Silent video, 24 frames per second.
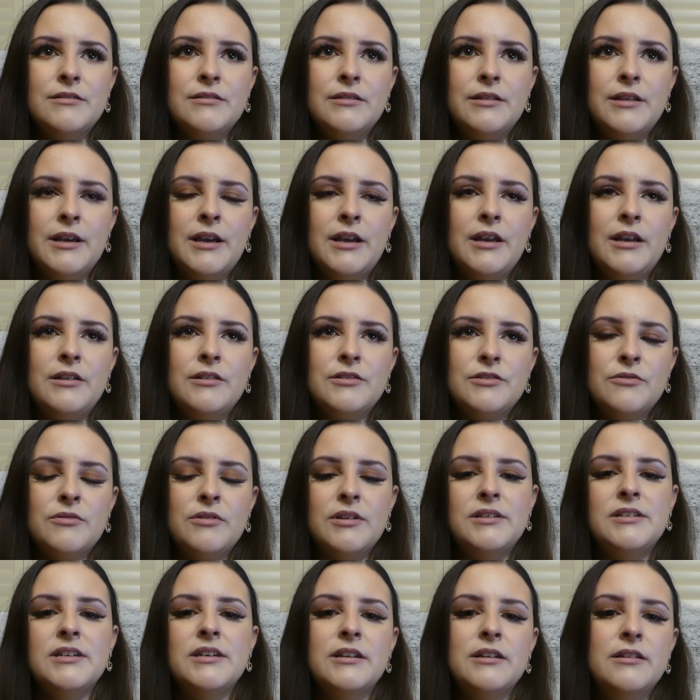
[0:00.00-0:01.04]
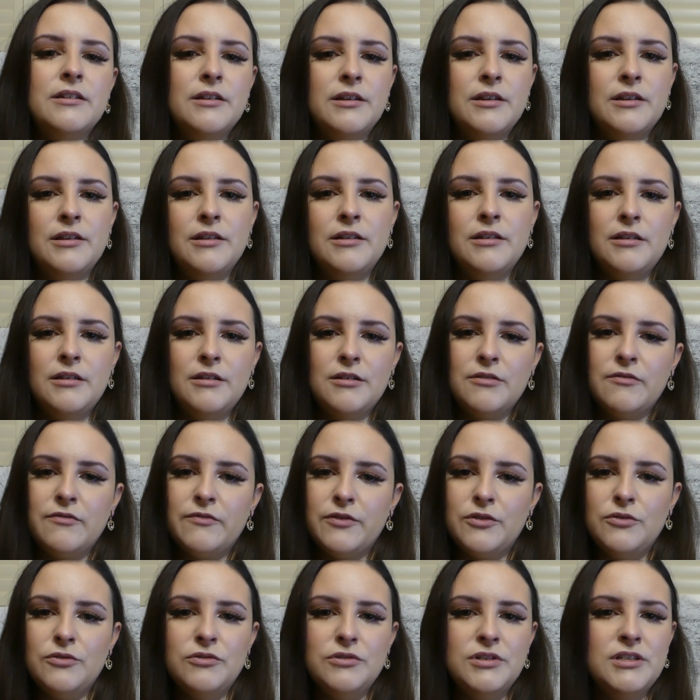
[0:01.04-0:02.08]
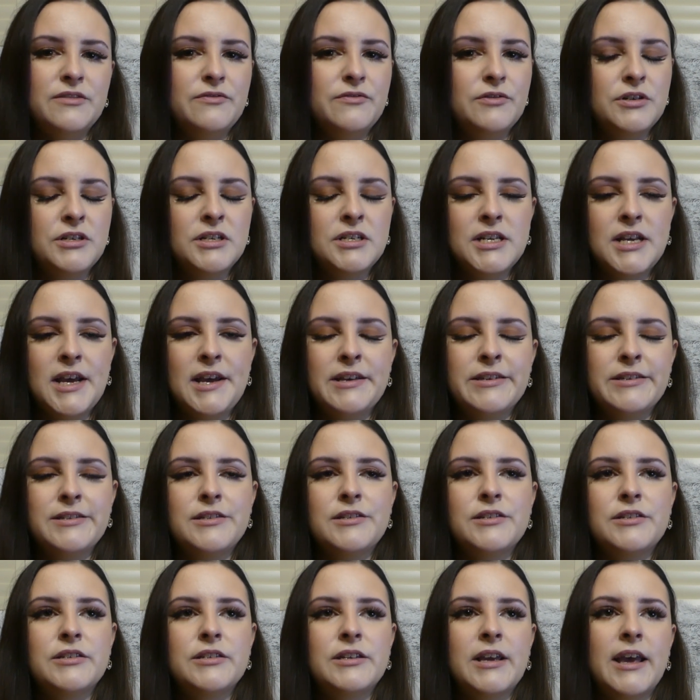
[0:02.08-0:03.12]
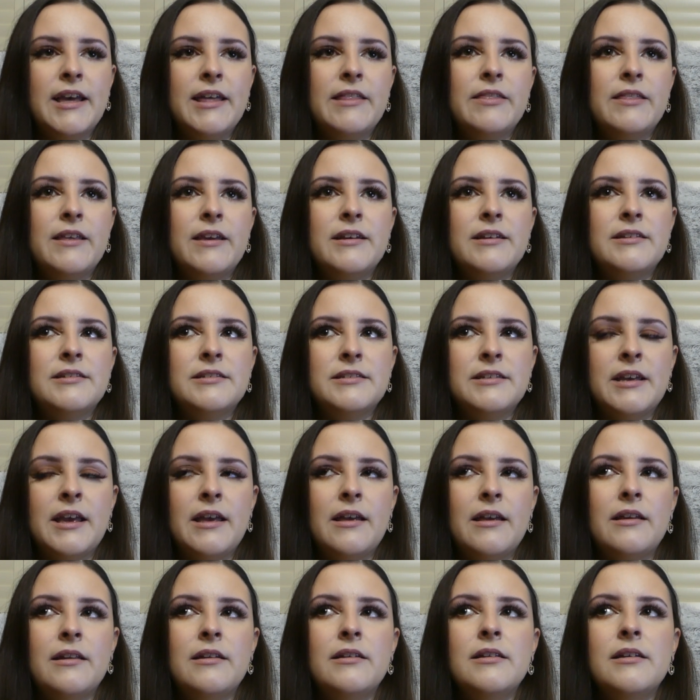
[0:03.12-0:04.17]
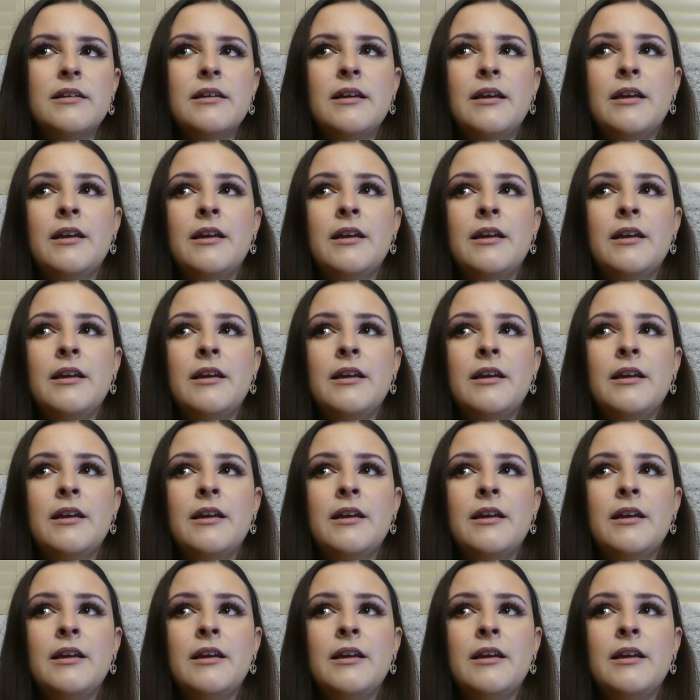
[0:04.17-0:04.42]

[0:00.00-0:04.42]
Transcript: they did a few different tests, and they said